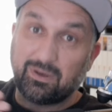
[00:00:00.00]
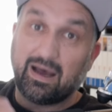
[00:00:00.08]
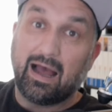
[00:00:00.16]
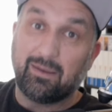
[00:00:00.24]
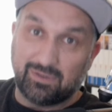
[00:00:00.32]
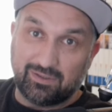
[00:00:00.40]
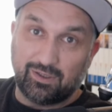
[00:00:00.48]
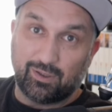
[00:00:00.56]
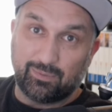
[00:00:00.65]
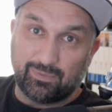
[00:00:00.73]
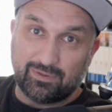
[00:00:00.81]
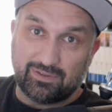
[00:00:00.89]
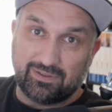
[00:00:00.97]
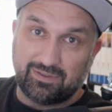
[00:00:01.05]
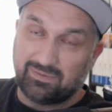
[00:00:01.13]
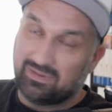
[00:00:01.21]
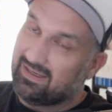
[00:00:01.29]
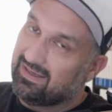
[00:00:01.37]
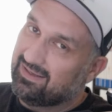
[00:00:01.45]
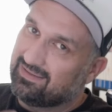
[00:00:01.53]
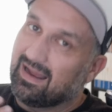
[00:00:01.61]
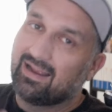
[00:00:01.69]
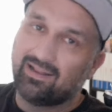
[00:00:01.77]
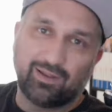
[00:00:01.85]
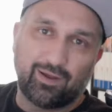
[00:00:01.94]
I'm a dog person, right?
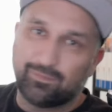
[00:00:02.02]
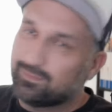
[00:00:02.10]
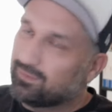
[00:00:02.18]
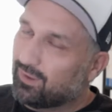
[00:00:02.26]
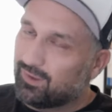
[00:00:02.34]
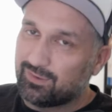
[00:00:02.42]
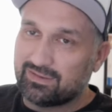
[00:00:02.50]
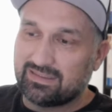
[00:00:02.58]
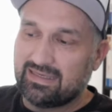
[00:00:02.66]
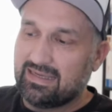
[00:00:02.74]
I love dogs,